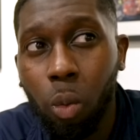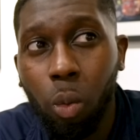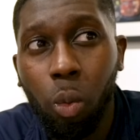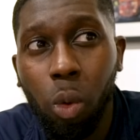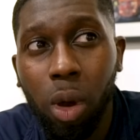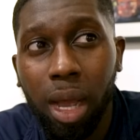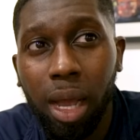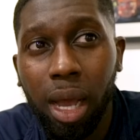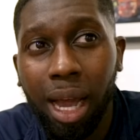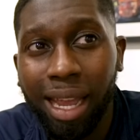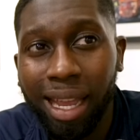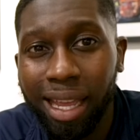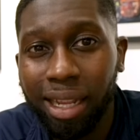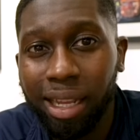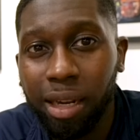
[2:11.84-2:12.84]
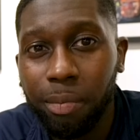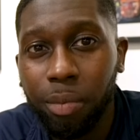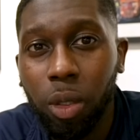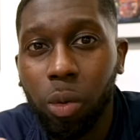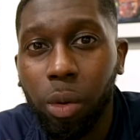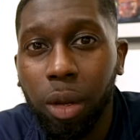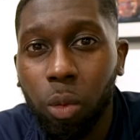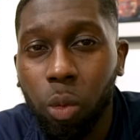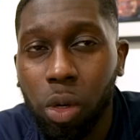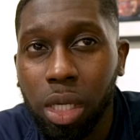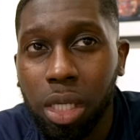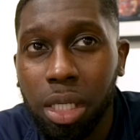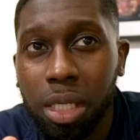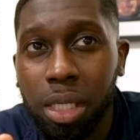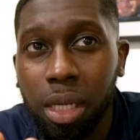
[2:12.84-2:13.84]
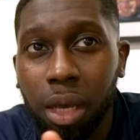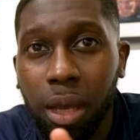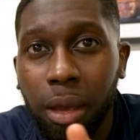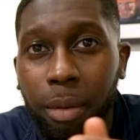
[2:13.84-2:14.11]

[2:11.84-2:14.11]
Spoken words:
what I ended up doing was